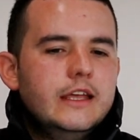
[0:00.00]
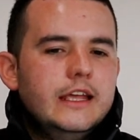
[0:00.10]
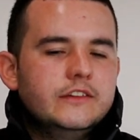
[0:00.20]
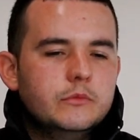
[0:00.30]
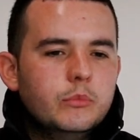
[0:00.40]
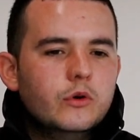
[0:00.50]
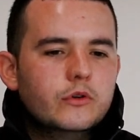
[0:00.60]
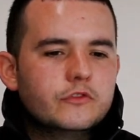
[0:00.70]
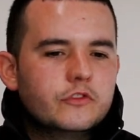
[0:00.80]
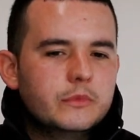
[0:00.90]
it's
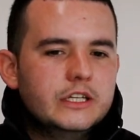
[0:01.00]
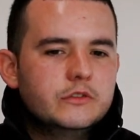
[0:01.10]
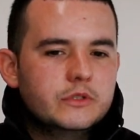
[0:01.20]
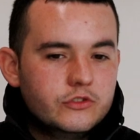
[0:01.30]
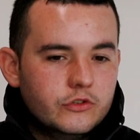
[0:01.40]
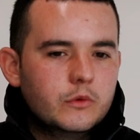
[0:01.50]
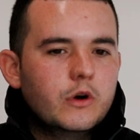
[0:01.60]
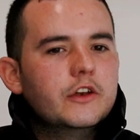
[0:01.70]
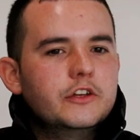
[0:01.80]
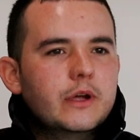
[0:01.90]
important for me to enjoy
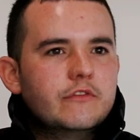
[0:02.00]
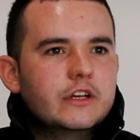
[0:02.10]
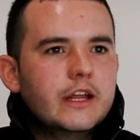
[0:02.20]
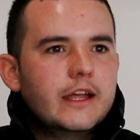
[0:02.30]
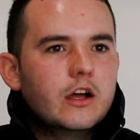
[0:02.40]
what I do every day.